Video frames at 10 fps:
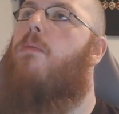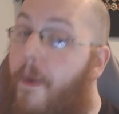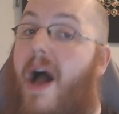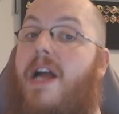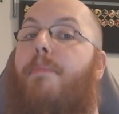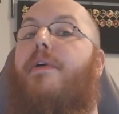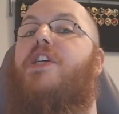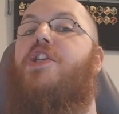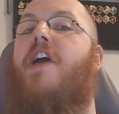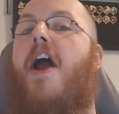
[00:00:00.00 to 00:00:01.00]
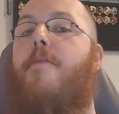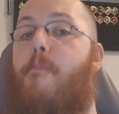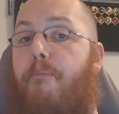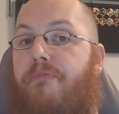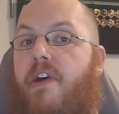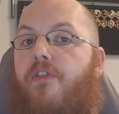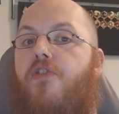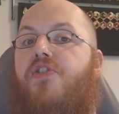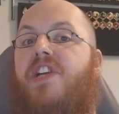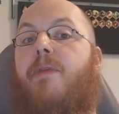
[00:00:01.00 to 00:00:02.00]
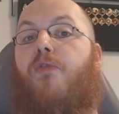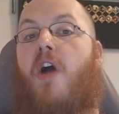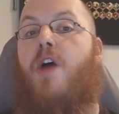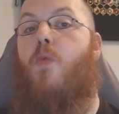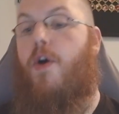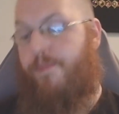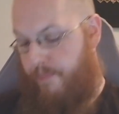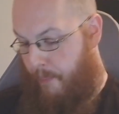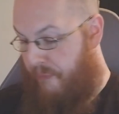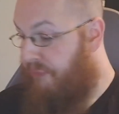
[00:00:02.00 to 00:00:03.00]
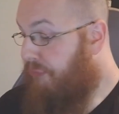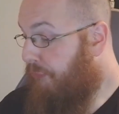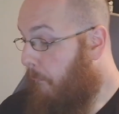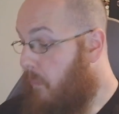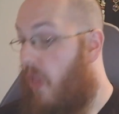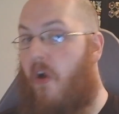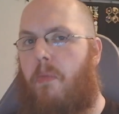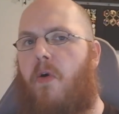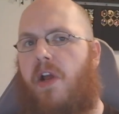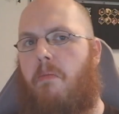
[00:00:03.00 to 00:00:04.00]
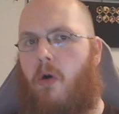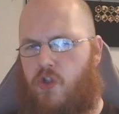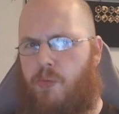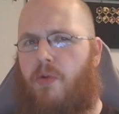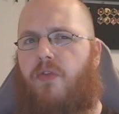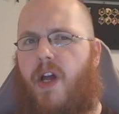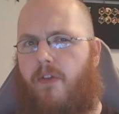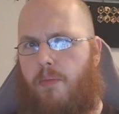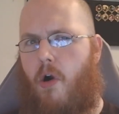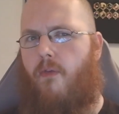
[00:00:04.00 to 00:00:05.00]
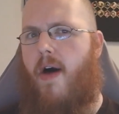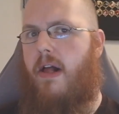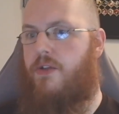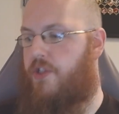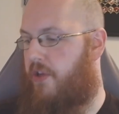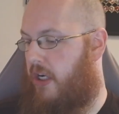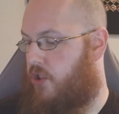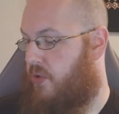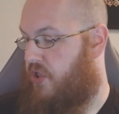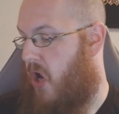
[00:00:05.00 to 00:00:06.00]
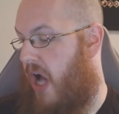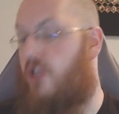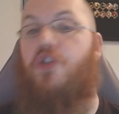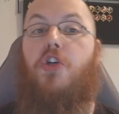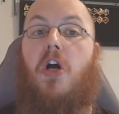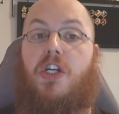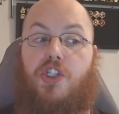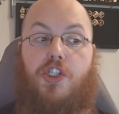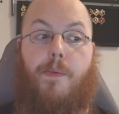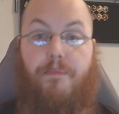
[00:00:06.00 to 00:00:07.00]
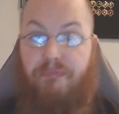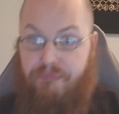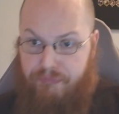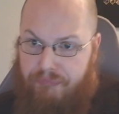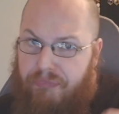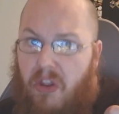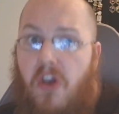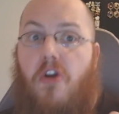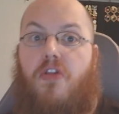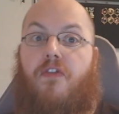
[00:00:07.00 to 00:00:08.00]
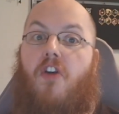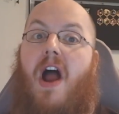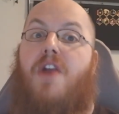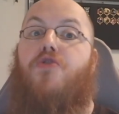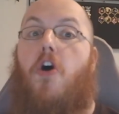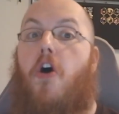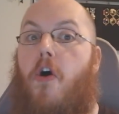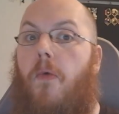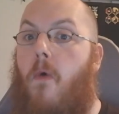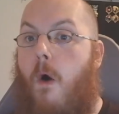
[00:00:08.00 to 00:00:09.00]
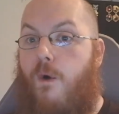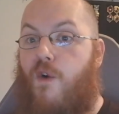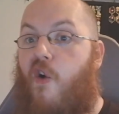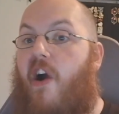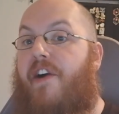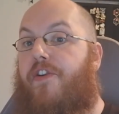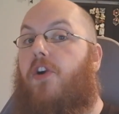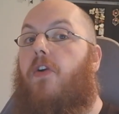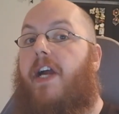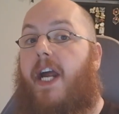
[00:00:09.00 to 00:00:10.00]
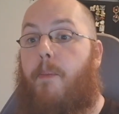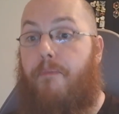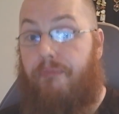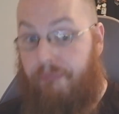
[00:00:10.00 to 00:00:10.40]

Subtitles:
I appreciate that for the deep fried one, they're putting multiple flavor profiles in there. So it's not just, the fried dough and the cream.